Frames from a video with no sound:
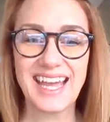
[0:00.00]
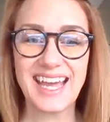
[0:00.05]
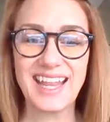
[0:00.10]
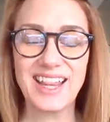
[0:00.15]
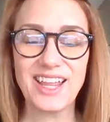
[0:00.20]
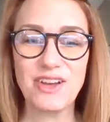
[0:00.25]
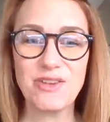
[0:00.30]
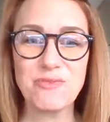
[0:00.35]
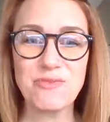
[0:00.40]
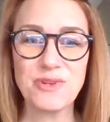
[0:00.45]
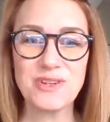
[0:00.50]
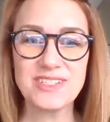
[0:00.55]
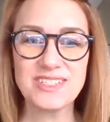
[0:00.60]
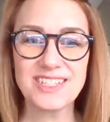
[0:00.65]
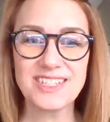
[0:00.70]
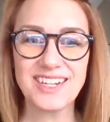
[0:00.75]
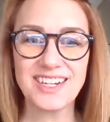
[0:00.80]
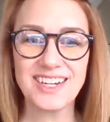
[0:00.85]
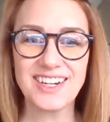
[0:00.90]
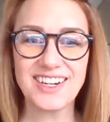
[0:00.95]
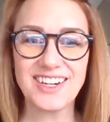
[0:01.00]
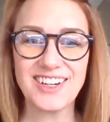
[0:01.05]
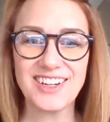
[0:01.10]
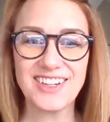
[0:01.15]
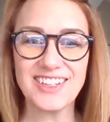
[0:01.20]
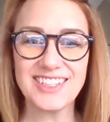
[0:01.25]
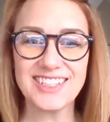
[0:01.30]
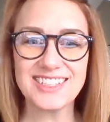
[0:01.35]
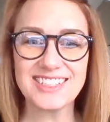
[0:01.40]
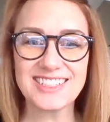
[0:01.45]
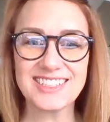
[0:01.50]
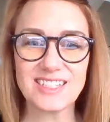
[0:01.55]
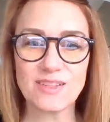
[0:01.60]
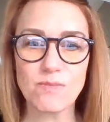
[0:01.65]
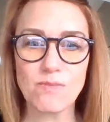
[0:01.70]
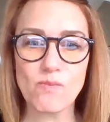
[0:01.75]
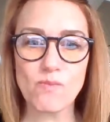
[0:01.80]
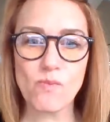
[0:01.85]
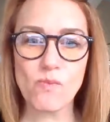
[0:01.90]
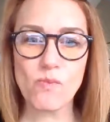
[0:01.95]
Hello, boys and girls.
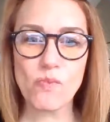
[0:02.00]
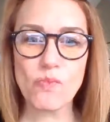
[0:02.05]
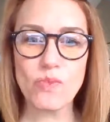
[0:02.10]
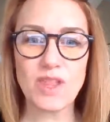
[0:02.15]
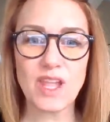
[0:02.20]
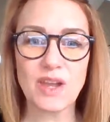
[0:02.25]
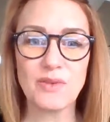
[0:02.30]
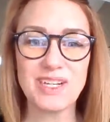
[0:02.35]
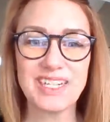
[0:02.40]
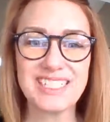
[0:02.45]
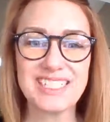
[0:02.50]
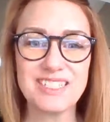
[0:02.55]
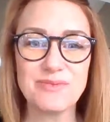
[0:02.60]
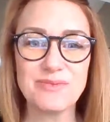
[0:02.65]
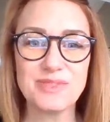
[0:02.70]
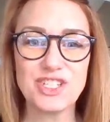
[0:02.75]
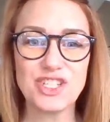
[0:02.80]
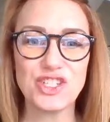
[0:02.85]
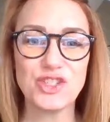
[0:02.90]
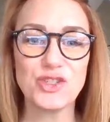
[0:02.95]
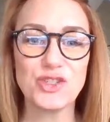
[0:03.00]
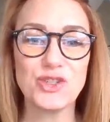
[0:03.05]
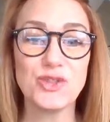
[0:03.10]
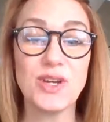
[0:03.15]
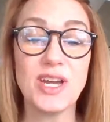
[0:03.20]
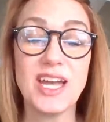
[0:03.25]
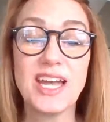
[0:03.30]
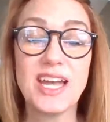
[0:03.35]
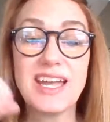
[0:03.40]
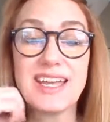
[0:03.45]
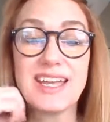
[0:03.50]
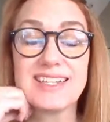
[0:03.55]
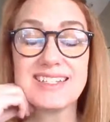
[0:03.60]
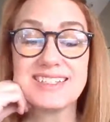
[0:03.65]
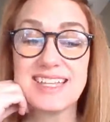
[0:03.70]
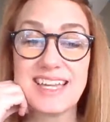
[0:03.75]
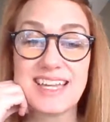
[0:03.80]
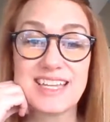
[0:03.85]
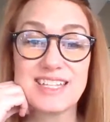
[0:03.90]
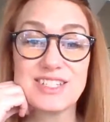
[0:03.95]
Welcome to
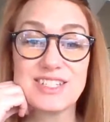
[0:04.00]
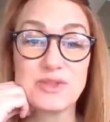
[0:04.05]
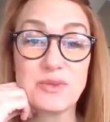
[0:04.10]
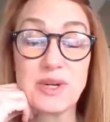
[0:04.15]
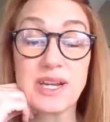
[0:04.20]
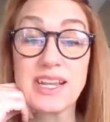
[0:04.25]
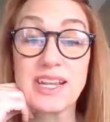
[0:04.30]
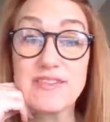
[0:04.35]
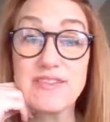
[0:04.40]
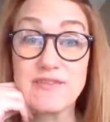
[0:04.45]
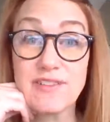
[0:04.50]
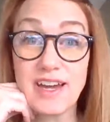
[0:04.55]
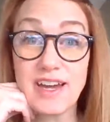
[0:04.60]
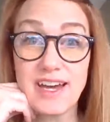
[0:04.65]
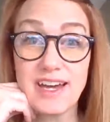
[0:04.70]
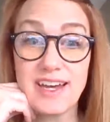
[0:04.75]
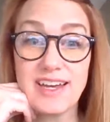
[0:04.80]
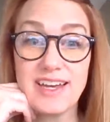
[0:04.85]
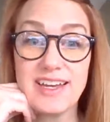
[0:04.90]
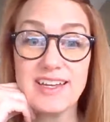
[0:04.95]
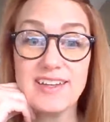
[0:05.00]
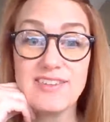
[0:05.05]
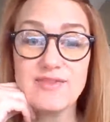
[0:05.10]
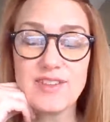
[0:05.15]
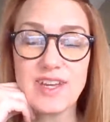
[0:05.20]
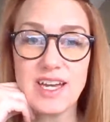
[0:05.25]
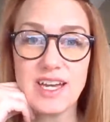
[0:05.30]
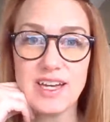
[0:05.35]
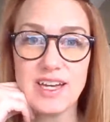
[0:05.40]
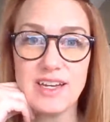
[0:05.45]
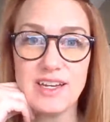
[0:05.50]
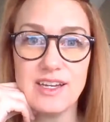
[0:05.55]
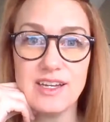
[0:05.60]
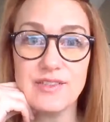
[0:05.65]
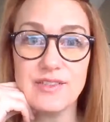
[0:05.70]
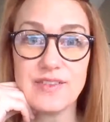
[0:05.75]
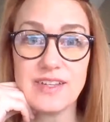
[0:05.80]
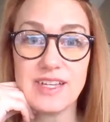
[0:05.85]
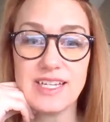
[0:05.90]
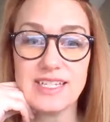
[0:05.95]
day 25
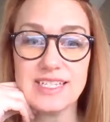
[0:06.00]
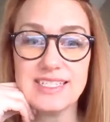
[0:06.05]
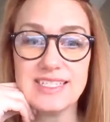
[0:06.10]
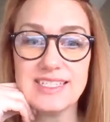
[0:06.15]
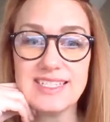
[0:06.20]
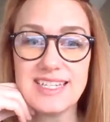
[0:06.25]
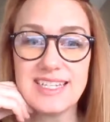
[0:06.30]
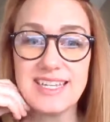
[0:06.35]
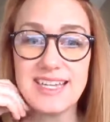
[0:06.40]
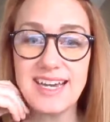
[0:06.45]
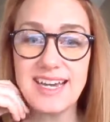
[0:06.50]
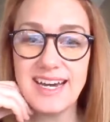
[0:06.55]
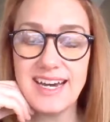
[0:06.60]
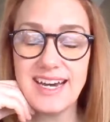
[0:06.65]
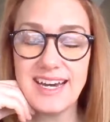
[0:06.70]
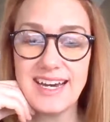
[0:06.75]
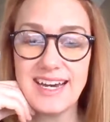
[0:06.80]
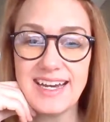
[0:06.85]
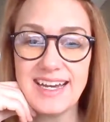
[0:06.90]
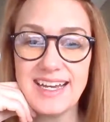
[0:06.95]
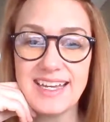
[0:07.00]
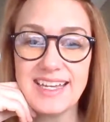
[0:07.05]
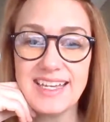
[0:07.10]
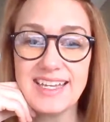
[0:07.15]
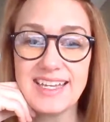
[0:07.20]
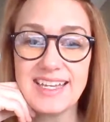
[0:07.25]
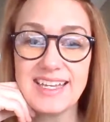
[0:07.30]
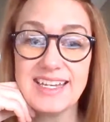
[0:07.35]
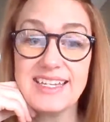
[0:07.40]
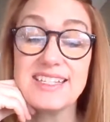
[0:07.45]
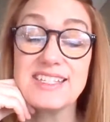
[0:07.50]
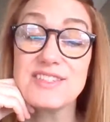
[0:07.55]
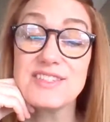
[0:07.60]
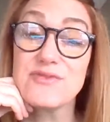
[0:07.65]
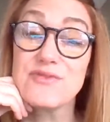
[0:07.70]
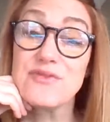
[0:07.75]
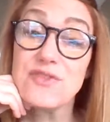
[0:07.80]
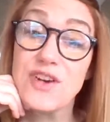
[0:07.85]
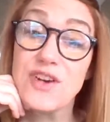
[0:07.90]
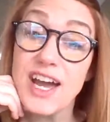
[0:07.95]
of NTI. It is
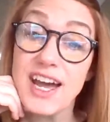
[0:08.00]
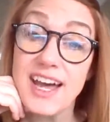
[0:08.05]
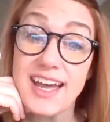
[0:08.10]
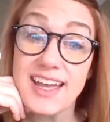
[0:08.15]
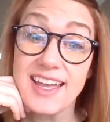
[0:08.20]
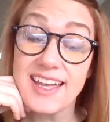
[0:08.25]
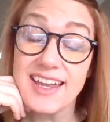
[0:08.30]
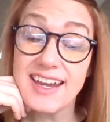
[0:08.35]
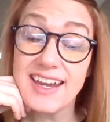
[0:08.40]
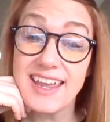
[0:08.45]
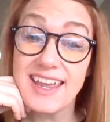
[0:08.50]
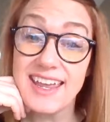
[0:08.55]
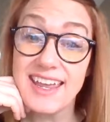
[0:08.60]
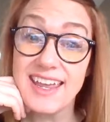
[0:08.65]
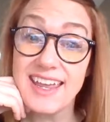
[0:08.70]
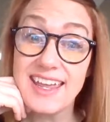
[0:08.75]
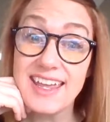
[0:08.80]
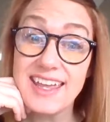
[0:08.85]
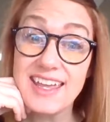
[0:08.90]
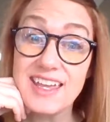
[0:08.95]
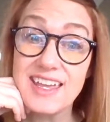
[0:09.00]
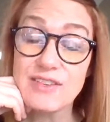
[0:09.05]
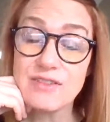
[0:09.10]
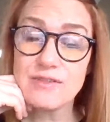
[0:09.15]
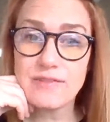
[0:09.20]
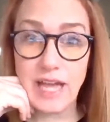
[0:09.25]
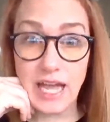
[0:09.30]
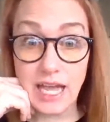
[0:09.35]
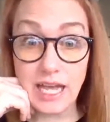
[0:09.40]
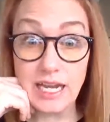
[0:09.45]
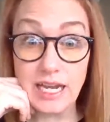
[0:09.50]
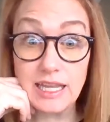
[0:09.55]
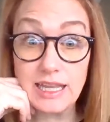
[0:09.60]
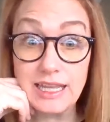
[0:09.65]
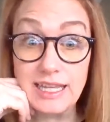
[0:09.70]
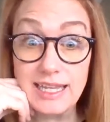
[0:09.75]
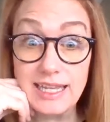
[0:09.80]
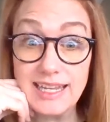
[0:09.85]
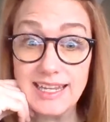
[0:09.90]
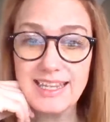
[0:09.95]
Friday.
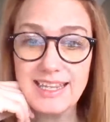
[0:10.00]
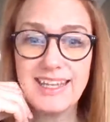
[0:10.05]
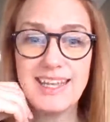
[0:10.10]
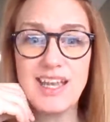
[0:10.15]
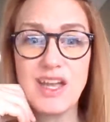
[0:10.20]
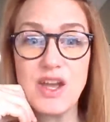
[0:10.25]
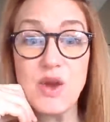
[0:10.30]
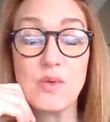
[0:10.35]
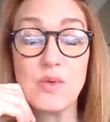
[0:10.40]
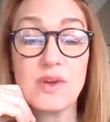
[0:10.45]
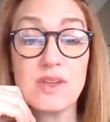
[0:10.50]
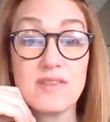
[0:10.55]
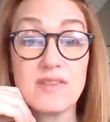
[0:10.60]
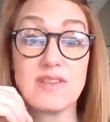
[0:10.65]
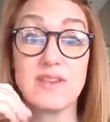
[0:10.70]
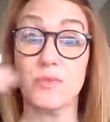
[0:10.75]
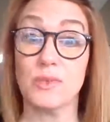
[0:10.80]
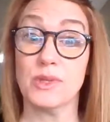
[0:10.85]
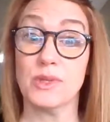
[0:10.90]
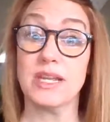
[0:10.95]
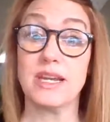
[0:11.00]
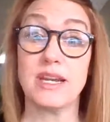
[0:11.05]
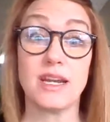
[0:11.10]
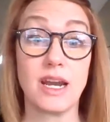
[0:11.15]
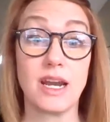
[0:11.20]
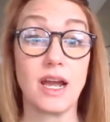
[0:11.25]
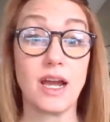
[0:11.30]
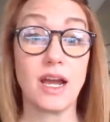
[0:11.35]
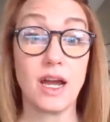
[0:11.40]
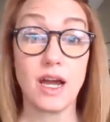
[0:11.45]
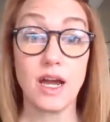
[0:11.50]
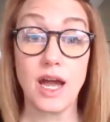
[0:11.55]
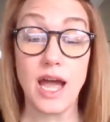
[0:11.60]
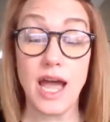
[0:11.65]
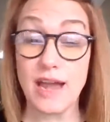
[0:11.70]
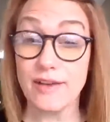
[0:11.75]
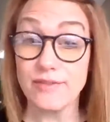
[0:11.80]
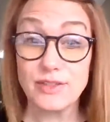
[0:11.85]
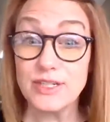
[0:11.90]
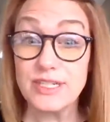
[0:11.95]
Finally, we've completed,
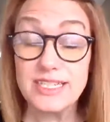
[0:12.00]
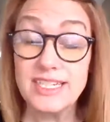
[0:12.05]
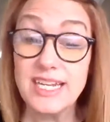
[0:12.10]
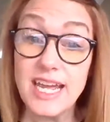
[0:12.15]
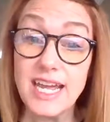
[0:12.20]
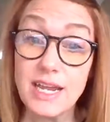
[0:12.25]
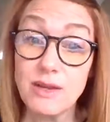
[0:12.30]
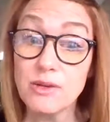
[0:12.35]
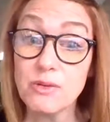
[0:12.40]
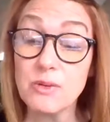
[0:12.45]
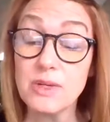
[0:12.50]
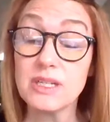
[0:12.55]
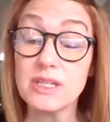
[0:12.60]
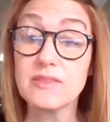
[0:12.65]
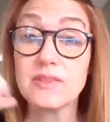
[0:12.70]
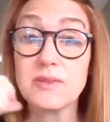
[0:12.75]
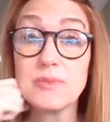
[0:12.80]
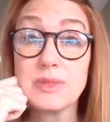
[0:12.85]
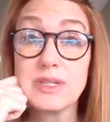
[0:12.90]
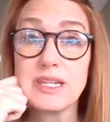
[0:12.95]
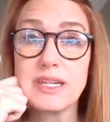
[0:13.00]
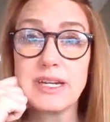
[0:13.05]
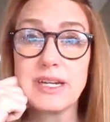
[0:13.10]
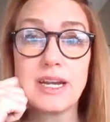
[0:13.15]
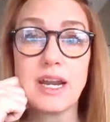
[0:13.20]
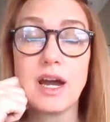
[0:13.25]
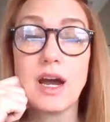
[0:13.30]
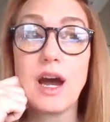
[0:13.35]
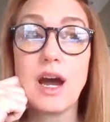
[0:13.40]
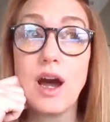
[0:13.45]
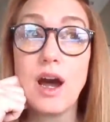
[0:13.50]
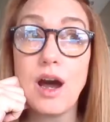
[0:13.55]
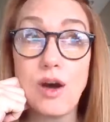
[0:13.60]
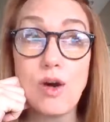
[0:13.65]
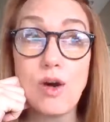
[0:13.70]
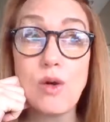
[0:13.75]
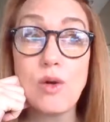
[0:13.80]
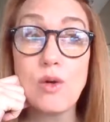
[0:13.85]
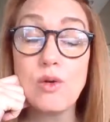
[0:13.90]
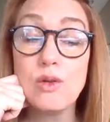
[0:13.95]
after today, we will have completed a
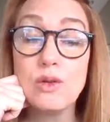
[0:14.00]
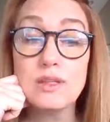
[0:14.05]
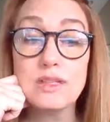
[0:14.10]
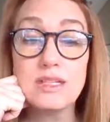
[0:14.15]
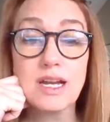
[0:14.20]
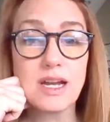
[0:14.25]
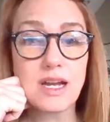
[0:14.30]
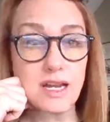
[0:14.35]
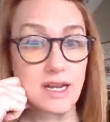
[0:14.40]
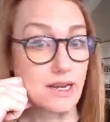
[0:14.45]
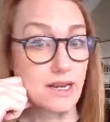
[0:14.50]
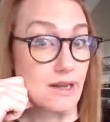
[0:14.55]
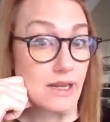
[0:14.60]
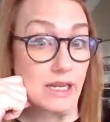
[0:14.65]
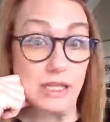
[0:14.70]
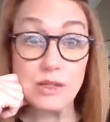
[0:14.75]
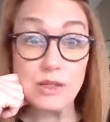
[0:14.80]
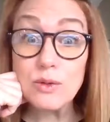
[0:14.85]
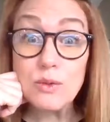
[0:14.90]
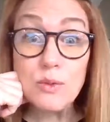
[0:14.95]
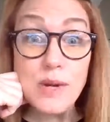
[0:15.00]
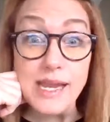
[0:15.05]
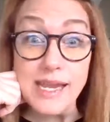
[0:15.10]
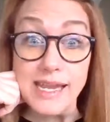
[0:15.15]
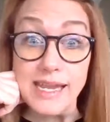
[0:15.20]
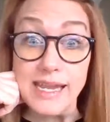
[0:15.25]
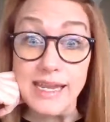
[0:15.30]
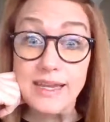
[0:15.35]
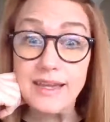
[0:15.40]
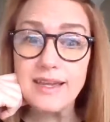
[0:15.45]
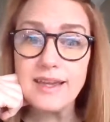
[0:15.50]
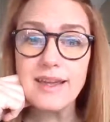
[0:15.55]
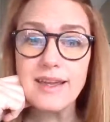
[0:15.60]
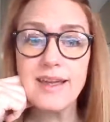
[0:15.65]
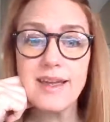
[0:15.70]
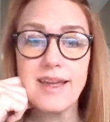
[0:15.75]
whole another week